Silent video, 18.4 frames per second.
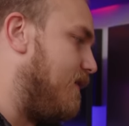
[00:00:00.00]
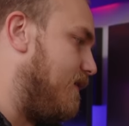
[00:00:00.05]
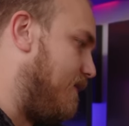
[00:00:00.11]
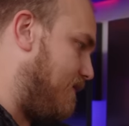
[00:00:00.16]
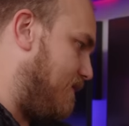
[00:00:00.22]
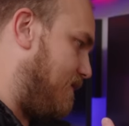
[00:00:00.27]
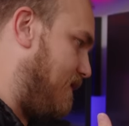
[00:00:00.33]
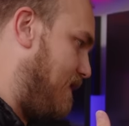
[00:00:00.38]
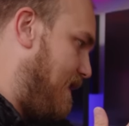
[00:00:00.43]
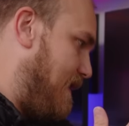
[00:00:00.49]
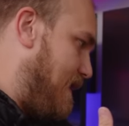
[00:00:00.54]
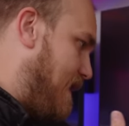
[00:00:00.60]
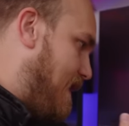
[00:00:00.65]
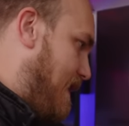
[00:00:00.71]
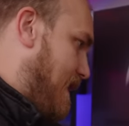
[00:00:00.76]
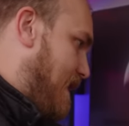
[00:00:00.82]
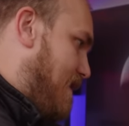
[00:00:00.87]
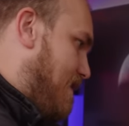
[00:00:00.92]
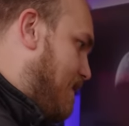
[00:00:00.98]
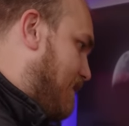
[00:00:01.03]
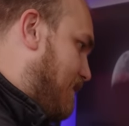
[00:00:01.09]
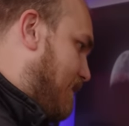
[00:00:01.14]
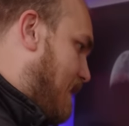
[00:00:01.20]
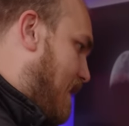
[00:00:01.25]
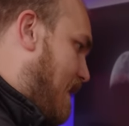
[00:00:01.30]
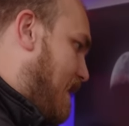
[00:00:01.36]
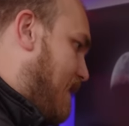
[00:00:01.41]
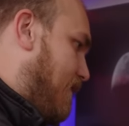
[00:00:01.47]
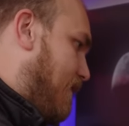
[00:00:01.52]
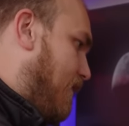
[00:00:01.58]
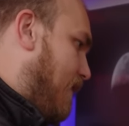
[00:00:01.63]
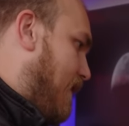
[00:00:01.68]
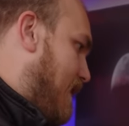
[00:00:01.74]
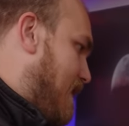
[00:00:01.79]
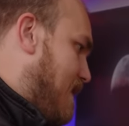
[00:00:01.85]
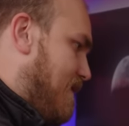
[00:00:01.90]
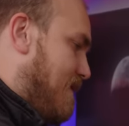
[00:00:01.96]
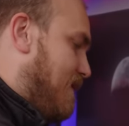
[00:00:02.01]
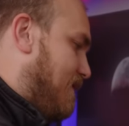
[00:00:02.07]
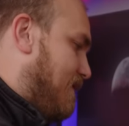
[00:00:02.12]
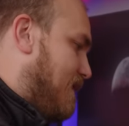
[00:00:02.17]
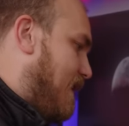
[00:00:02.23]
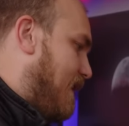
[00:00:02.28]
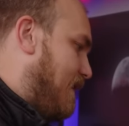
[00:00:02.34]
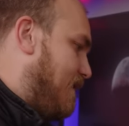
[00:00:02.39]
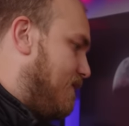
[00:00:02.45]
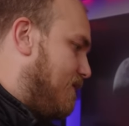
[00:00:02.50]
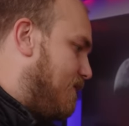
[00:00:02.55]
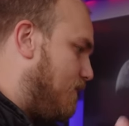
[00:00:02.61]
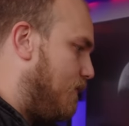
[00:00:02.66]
Does in this side or in this side